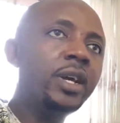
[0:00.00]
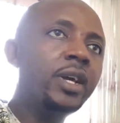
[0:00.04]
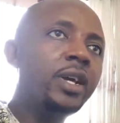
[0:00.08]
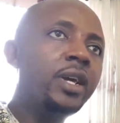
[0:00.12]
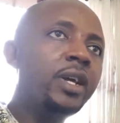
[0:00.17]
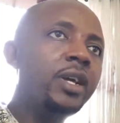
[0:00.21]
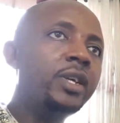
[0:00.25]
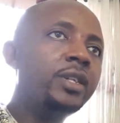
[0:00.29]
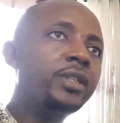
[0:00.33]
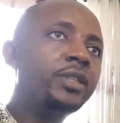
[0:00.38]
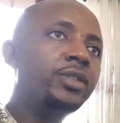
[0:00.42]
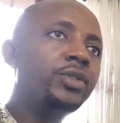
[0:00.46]

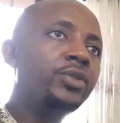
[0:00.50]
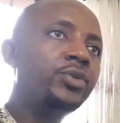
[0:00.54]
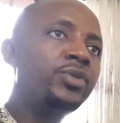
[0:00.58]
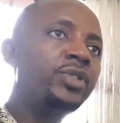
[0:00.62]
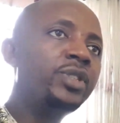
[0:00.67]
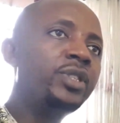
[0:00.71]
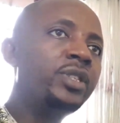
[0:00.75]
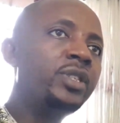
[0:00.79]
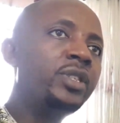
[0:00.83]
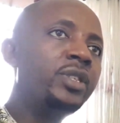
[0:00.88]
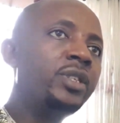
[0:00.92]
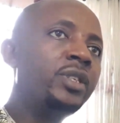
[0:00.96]
and you
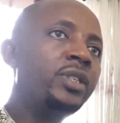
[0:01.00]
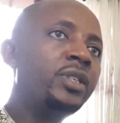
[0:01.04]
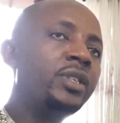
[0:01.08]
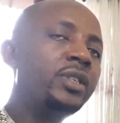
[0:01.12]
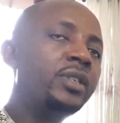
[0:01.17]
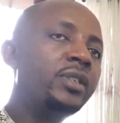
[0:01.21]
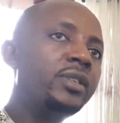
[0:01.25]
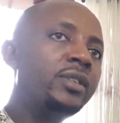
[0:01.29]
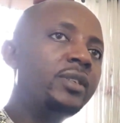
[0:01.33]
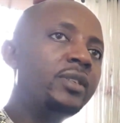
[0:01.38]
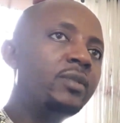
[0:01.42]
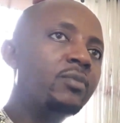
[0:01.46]
see
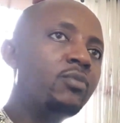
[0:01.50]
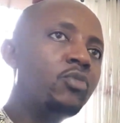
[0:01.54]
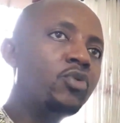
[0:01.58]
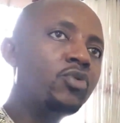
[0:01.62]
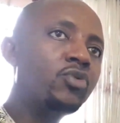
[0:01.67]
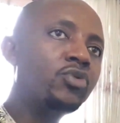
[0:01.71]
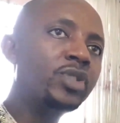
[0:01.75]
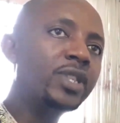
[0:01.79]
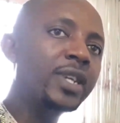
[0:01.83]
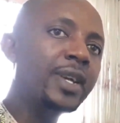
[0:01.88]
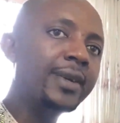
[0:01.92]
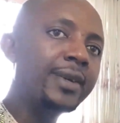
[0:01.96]
the
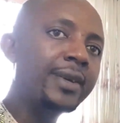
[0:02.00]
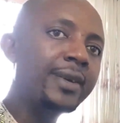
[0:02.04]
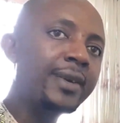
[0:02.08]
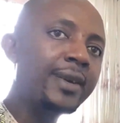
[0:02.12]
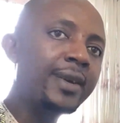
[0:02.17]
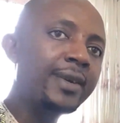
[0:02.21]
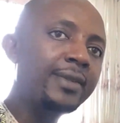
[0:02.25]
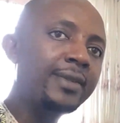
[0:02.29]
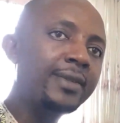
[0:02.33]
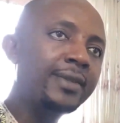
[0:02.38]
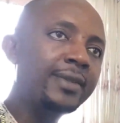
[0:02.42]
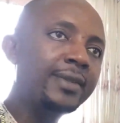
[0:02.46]

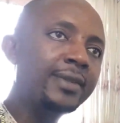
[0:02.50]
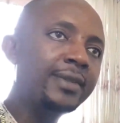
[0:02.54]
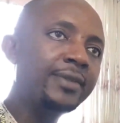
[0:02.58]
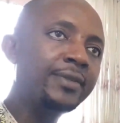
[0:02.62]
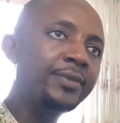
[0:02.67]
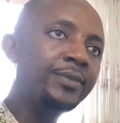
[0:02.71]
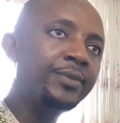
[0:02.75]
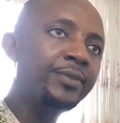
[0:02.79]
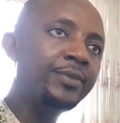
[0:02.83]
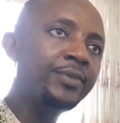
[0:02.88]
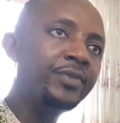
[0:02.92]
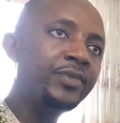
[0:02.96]
monosaccharides.
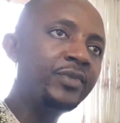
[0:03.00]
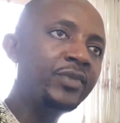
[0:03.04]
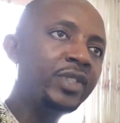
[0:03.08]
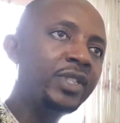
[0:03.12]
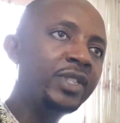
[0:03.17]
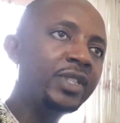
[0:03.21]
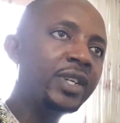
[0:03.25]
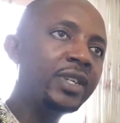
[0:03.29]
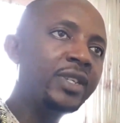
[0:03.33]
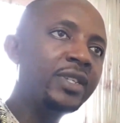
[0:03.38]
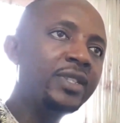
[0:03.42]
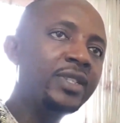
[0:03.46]

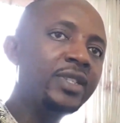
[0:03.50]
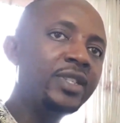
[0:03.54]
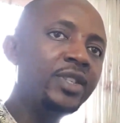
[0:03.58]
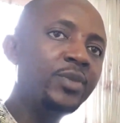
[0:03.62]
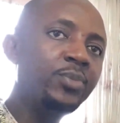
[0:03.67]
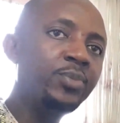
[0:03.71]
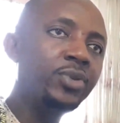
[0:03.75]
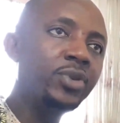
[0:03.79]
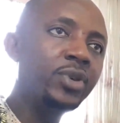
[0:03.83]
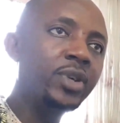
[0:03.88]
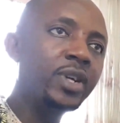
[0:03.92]
These are the simple